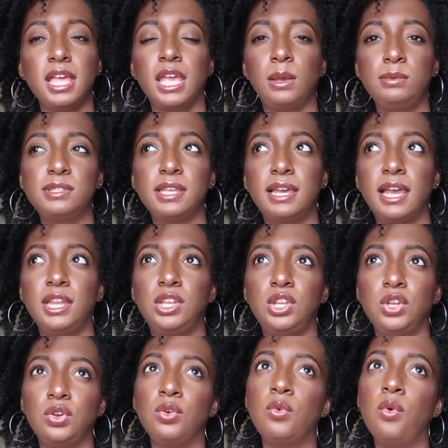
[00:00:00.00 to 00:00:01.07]
it was like I
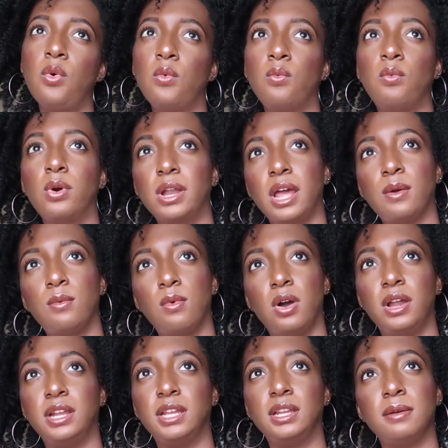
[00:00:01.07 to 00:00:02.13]
knew what I
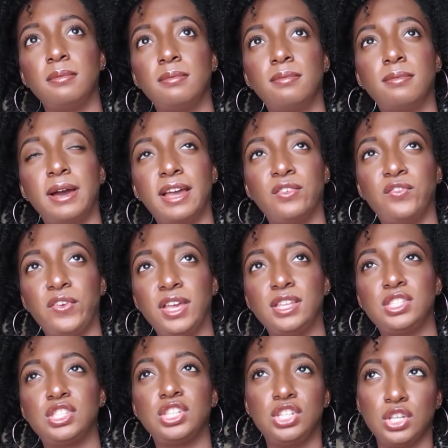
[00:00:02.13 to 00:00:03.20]
wanted my face to